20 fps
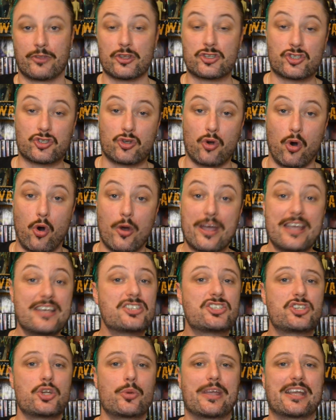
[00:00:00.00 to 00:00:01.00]
score
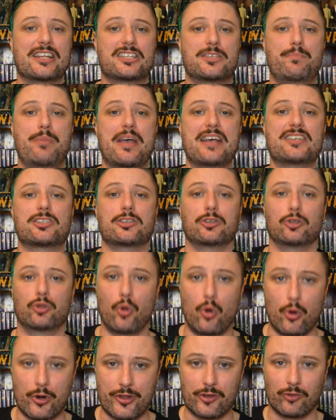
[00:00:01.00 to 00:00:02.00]
is doing its best
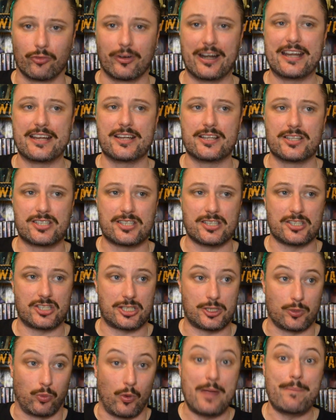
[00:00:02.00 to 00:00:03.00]
Lord of the Rings
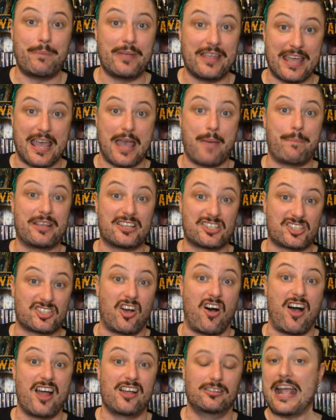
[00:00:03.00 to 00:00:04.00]
sweeping epic
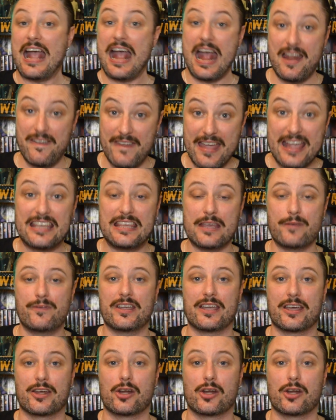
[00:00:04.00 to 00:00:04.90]
style, and they're giving it